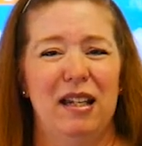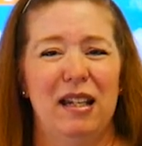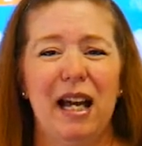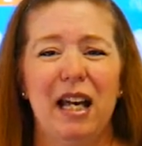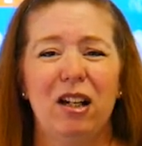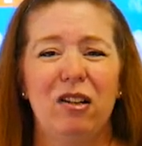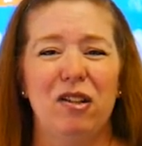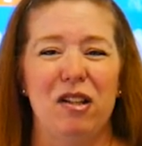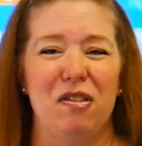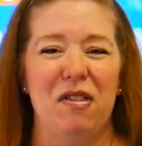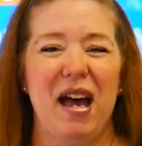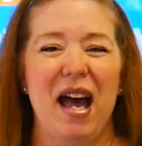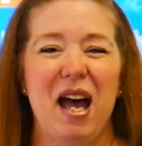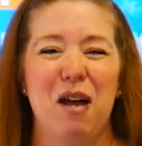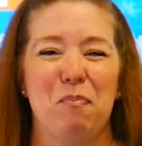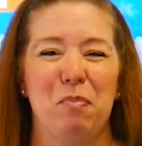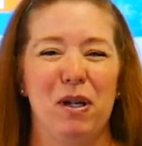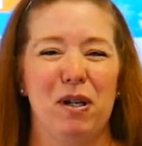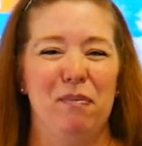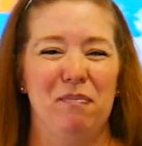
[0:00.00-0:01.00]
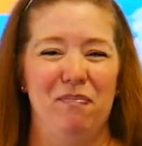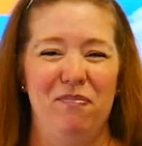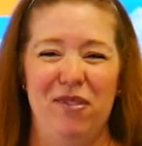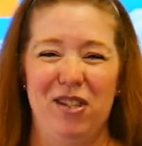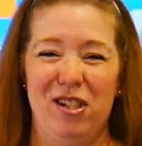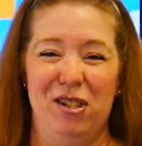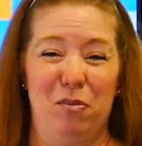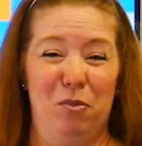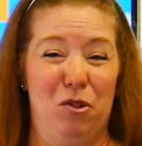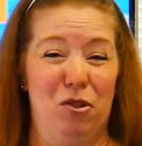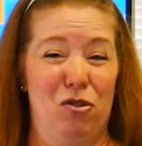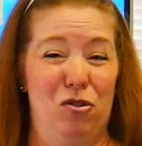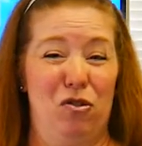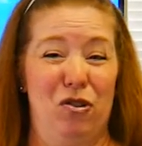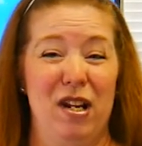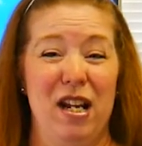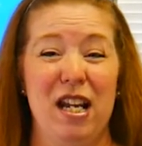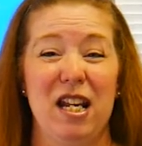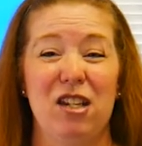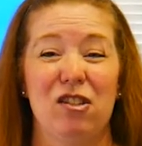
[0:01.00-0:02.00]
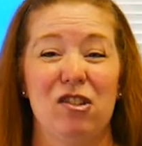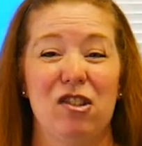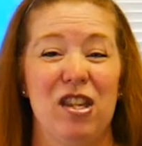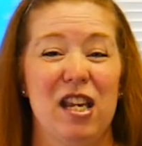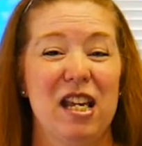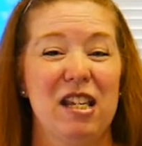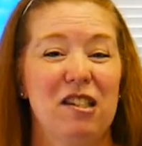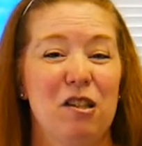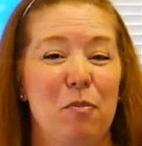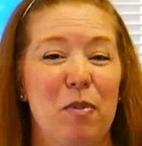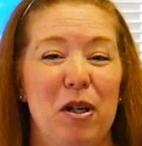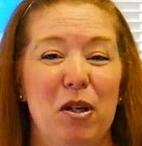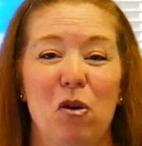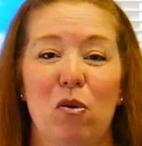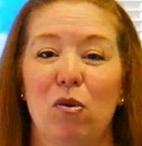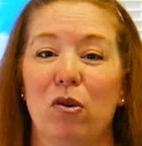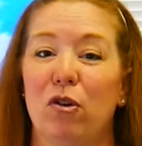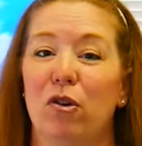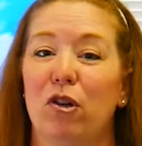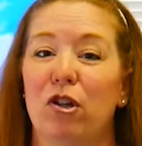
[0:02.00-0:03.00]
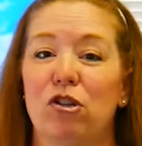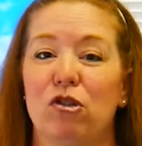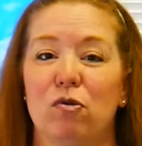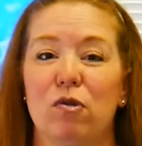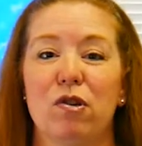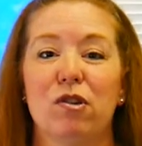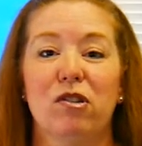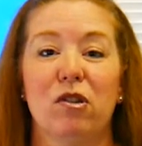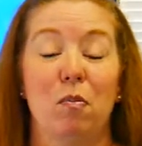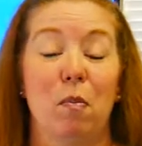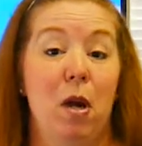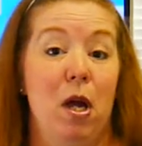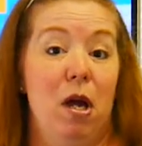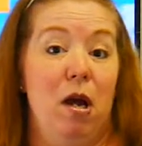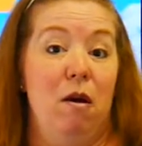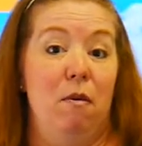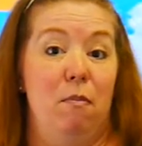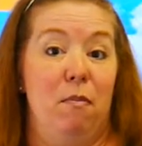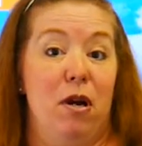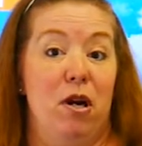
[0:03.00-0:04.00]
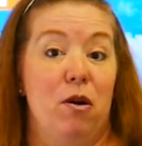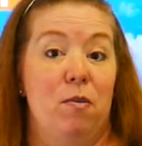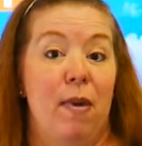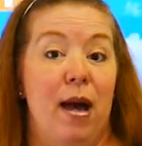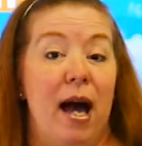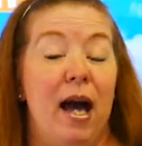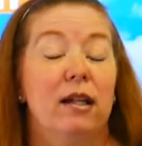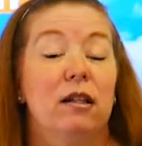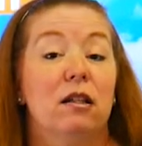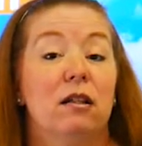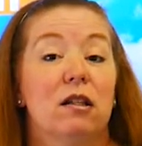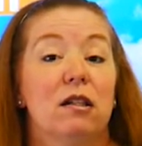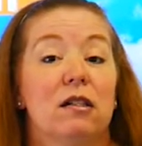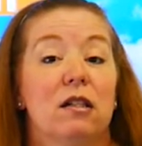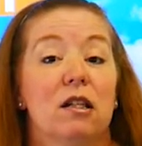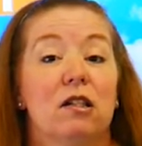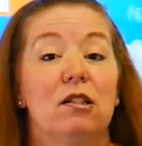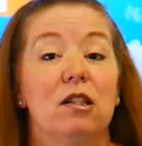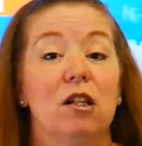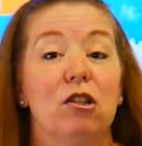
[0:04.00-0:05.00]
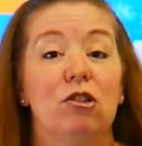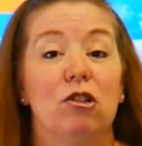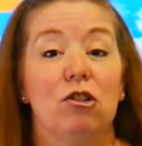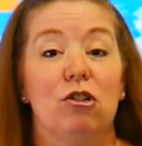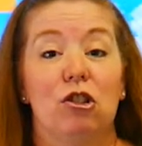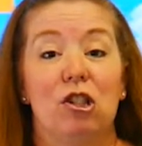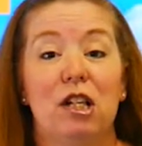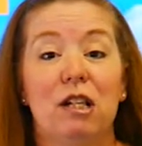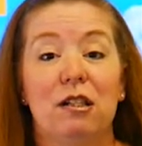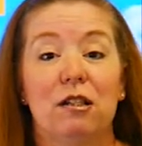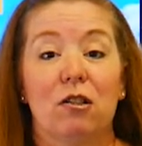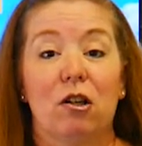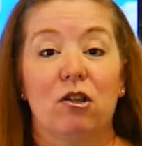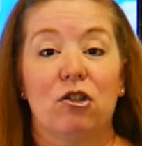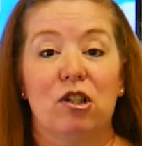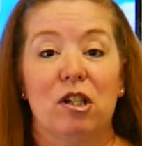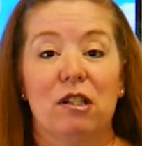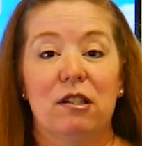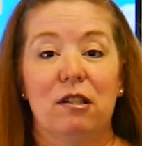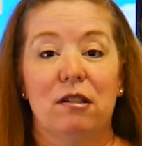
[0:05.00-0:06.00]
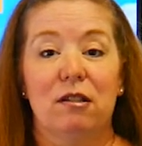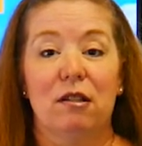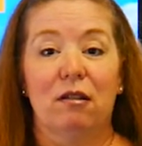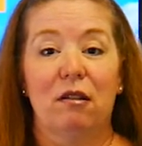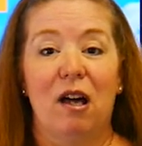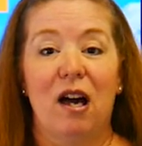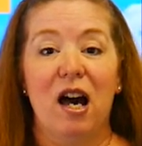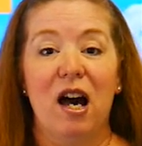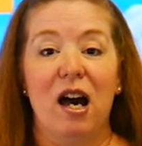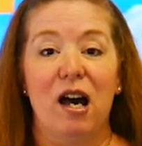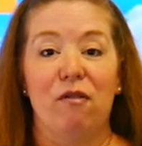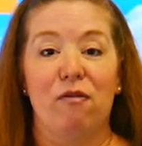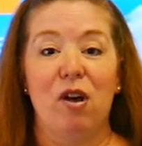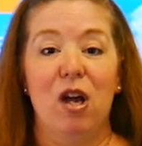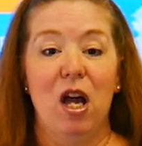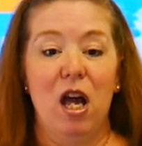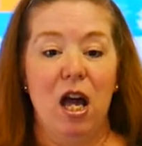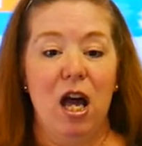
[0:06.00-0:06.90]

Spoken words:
Not only that, but so some strange things have been going on in Jerusalem. Mary Magdalene said she saw Jesus alive.